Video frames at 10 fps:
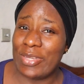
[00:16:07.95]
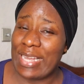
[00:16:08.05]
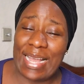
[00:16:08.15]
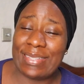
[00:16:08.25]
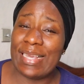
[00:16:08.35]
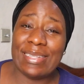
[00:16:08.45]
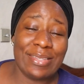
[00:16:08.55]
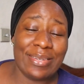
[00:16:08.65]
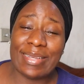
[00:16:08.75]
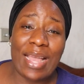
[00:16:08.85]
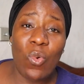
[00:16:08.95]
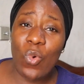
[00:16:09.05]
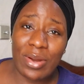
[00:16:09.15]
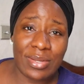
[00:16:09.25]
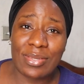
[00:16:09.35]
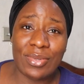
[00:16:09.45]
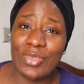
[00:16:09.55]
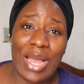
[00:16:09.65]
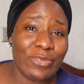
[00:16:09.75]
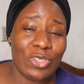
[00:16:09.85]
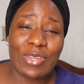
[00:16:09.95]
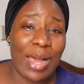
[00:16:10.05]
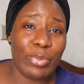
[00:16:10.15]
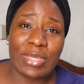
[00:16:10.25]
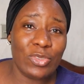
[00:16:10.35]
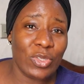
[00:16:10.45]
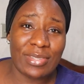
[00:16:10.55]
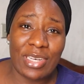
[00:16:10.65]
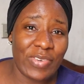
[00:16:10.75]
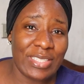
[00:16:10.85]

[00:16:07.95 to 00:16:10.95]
because like I said, it's gonna get worse, so you have to just go and protect yourself.